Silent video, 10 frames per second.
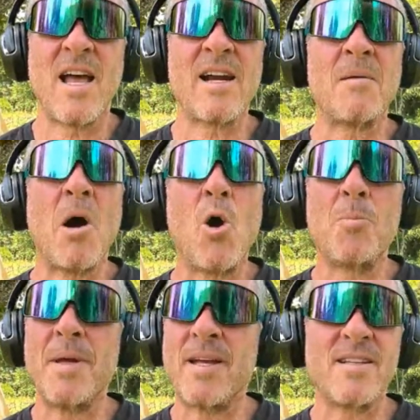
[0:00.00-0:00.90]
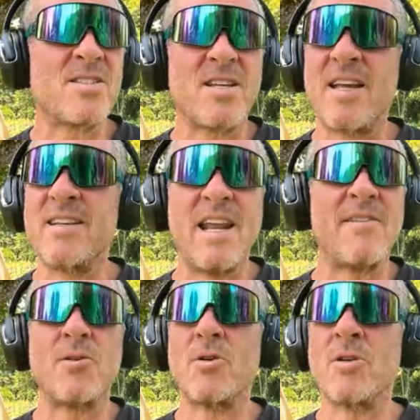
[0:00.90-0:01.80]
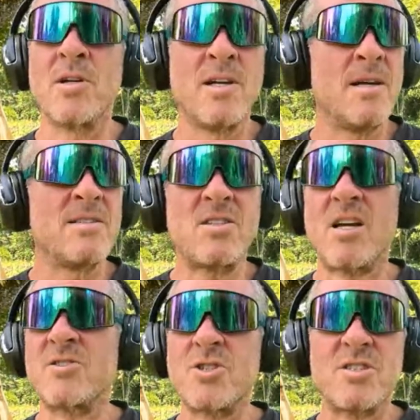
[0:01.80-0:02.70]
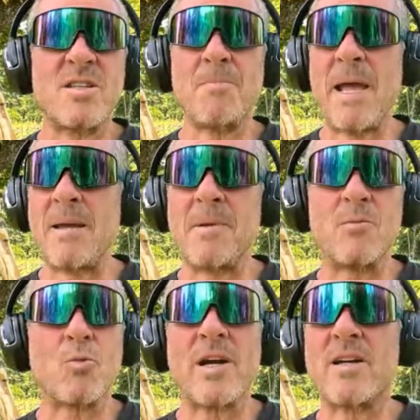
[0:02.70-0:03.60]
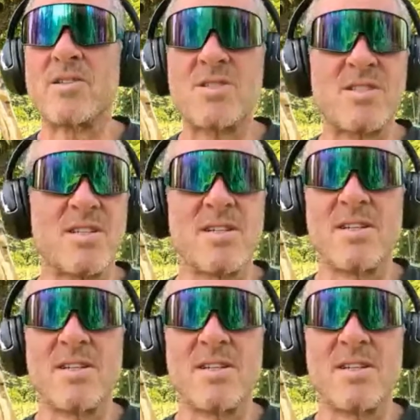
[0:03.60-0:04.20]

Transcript: And I'm hoping it never touches the payment rails.